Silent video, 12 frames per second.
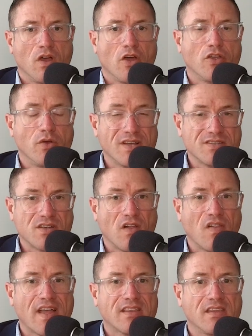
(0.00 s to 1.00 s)
Are you guys
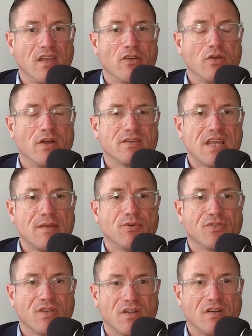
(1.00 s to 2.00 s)
collecting? Are you guys
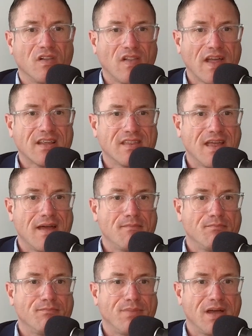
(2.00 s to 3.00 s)
able to collect that
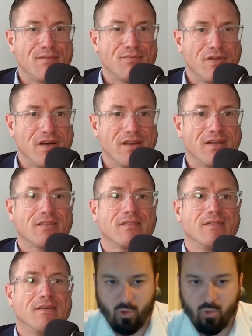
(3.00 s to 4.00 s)

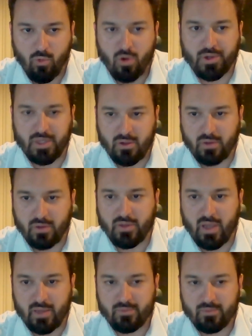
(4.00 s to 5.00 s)
byproduct? We're working on
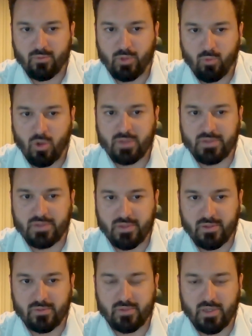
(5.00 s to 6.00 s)
that. We want
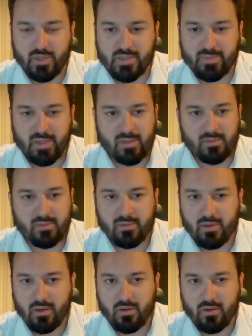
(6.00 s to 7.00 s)
to. It's
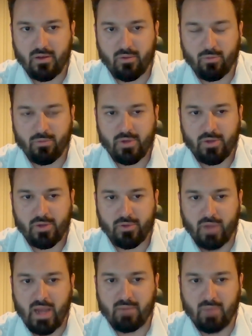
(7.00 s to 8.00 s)
been a real
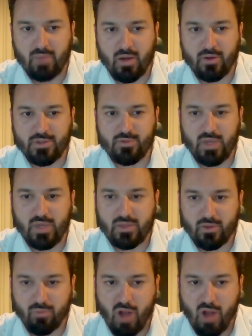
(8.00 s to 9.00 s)
nightmare to get the